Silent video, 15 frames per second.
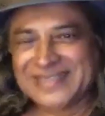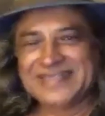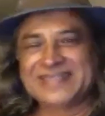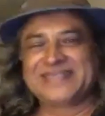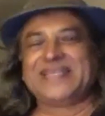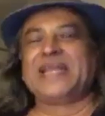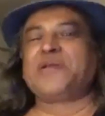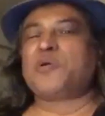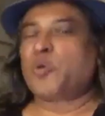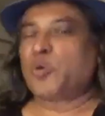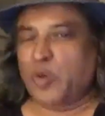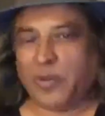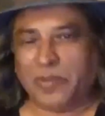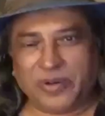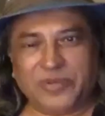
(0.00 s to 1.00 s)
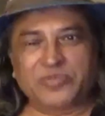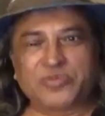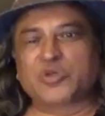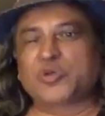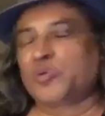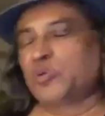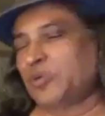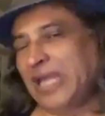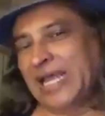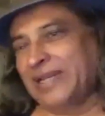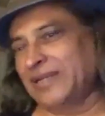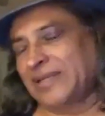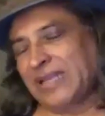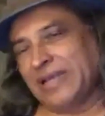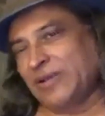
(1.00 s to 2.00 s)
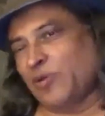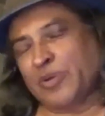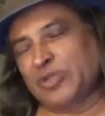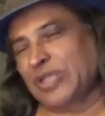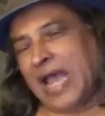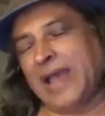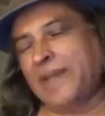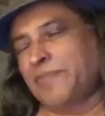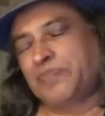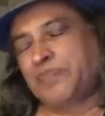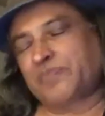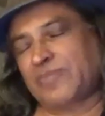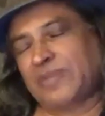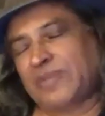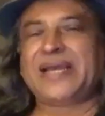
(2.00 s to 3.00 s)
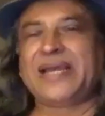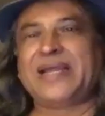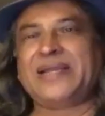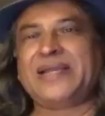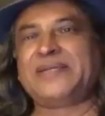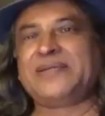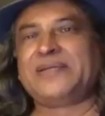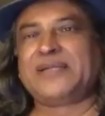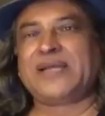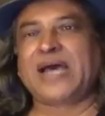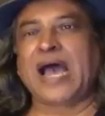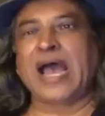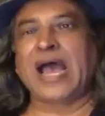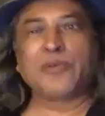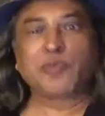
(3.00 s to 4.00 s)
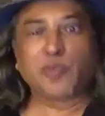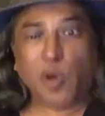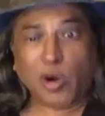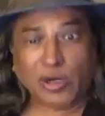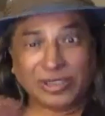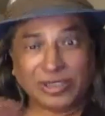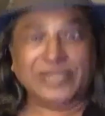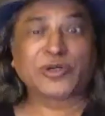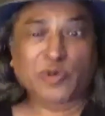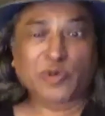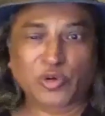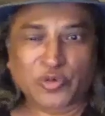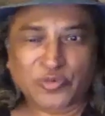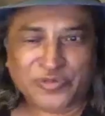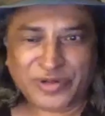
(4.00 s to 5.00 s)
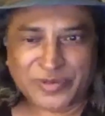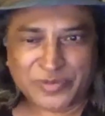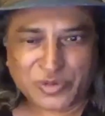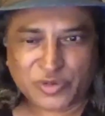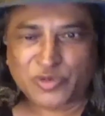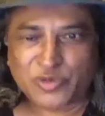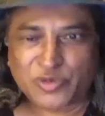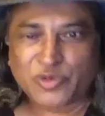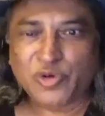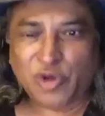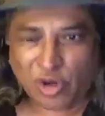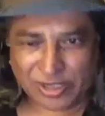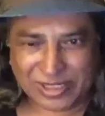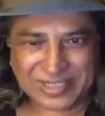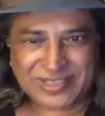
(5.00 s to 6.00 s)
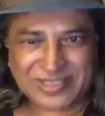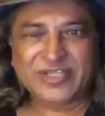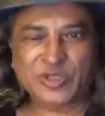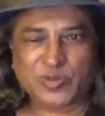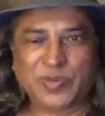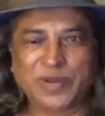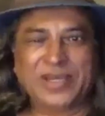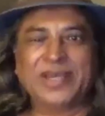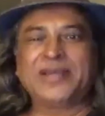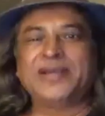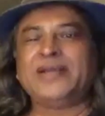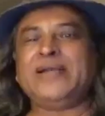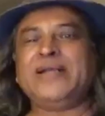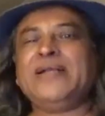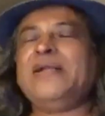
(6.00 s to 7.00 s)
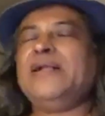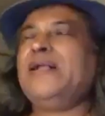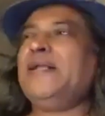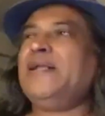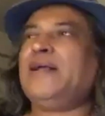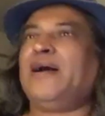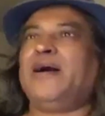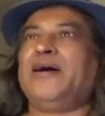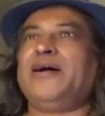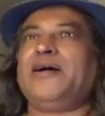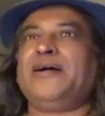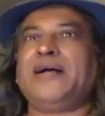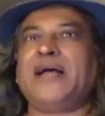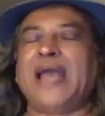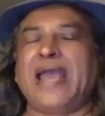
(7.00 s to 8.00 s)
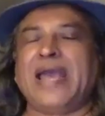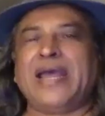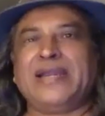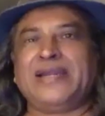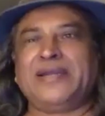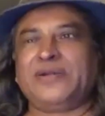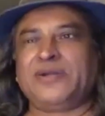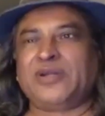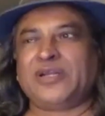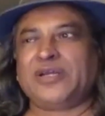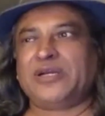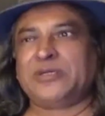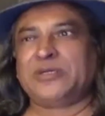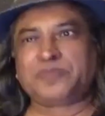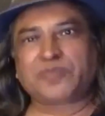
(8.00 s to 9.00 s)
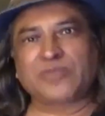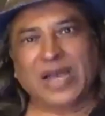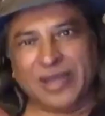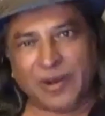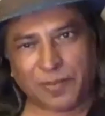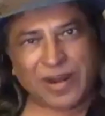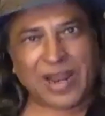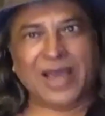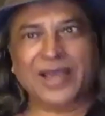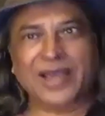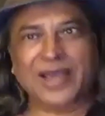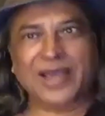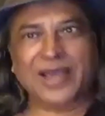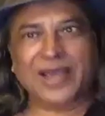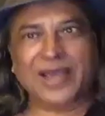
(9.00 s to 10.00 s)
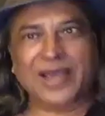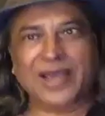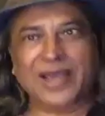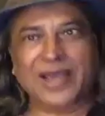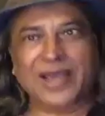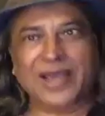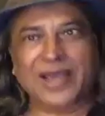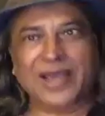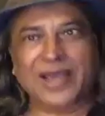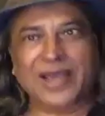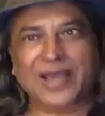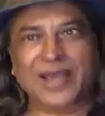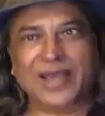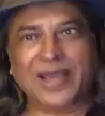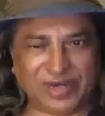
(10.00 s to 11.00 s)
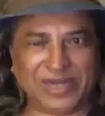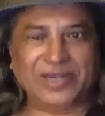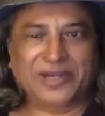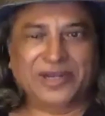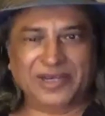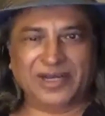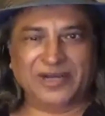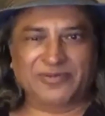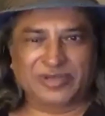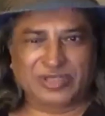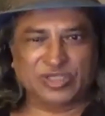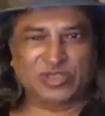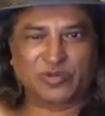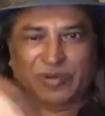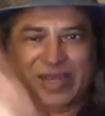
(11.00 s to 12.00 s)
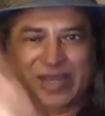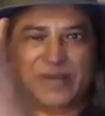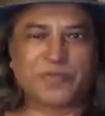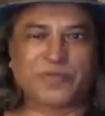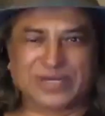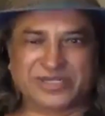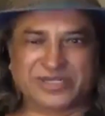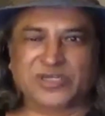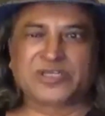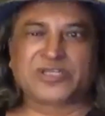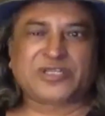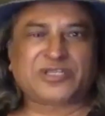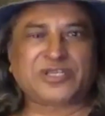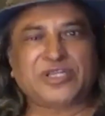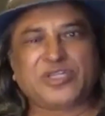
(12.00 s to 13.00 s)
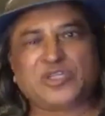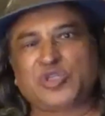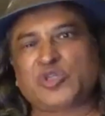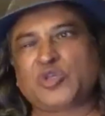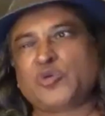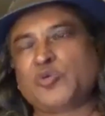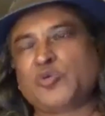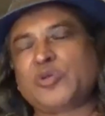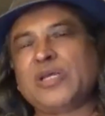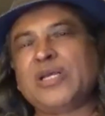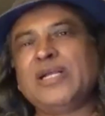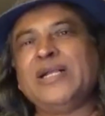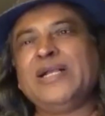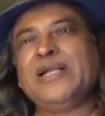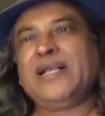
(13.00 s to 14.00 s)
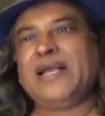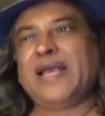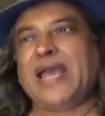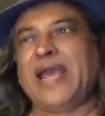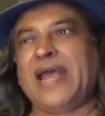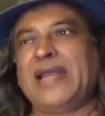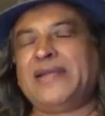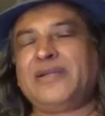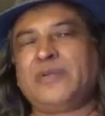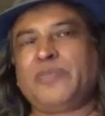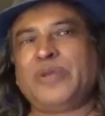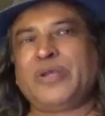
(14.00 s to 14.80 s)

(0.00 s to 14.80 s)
than go to a film school. Then, you know, because I'm self-taught filmmaker and I wanted to go to film school, honestly speaking. I applied to the Film and Television Institute of India, which is a very prestigious institute. And